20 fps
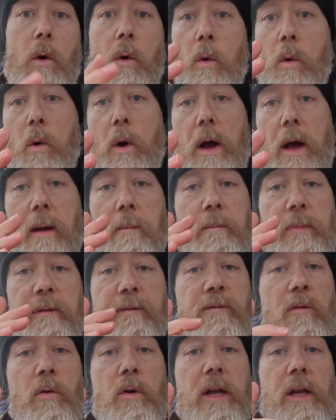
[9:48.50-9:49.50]
Oh, and
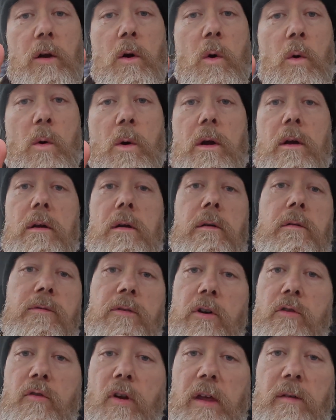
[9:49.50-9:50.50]
before I go
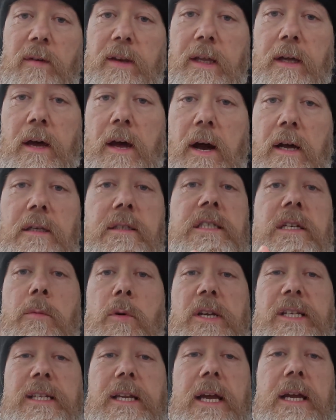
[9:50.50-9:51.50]
for a drive in the car to see
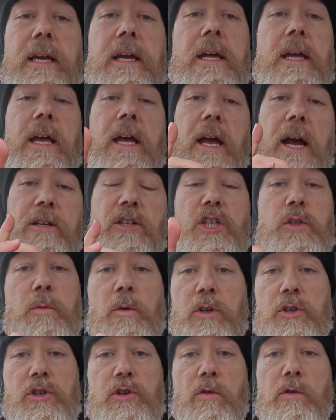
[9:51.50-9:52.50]
what it's like, I just
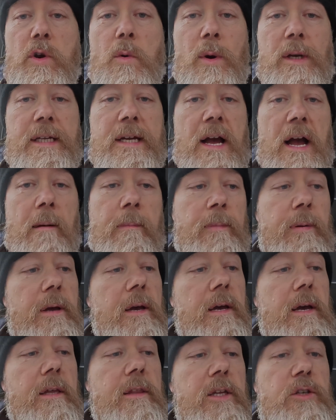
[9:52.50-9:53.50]
want to show you on the app
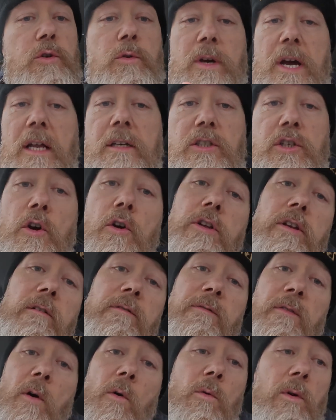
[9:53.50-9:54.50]
that you can turn your
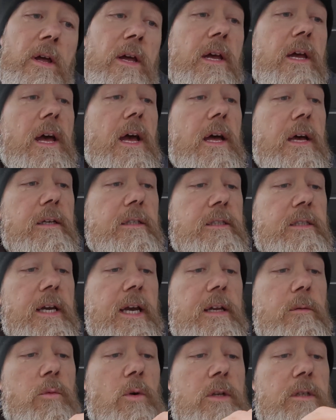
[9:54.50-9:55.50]
phone
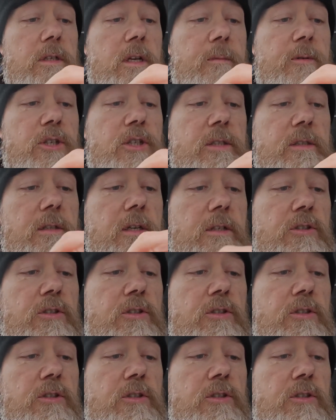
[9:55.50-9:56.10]
sideways. Let me just